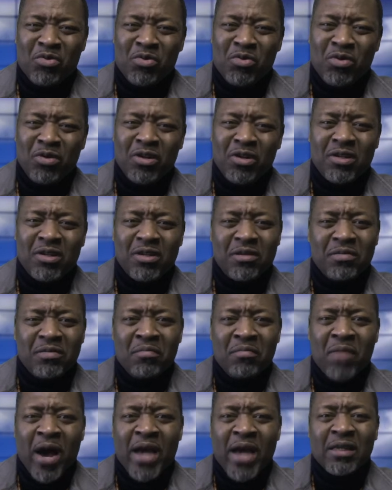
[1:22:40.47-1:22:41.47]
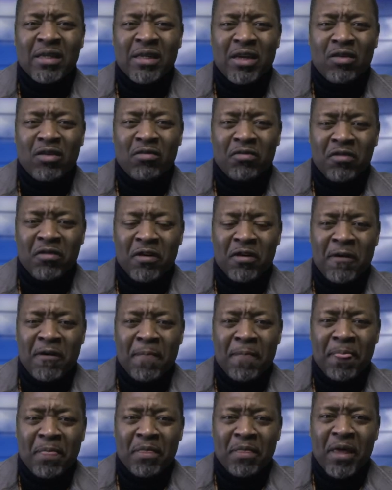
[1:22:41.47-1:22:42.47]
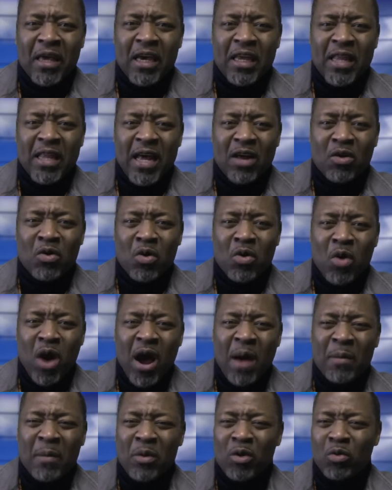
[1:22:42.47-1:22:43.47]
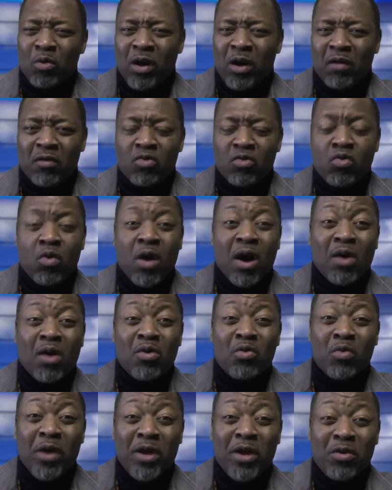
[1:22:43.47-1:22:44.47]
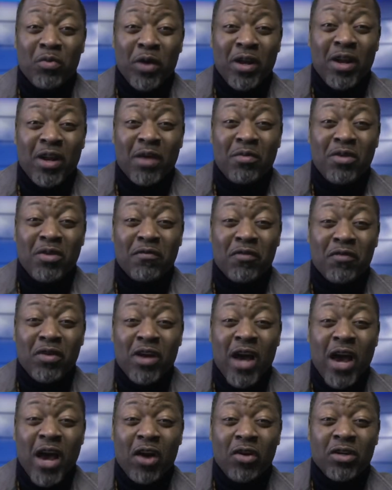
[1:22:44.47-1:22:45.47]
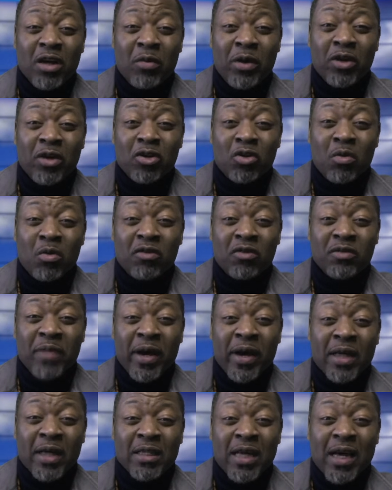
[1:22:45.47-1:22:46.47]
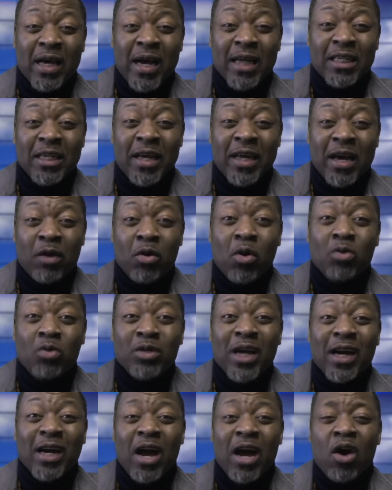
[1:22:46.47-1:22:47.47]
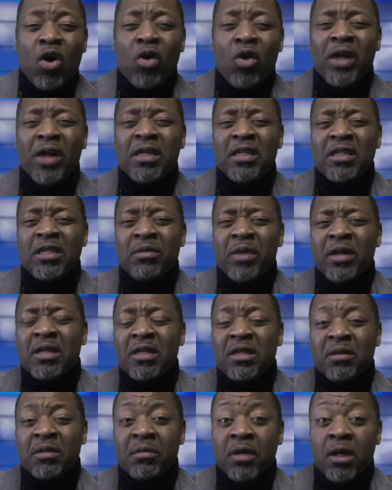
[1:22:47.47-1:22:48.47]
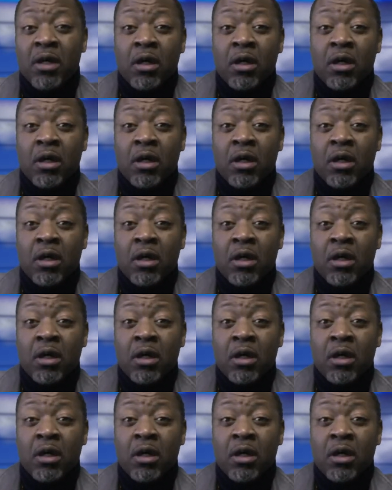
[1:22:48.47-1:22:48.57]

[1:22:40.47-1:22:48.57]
this mindset of thinking that, oh, I am not one of you. When for the irony that when some of us migrants start catching hell, oh, start crying, oh, racism.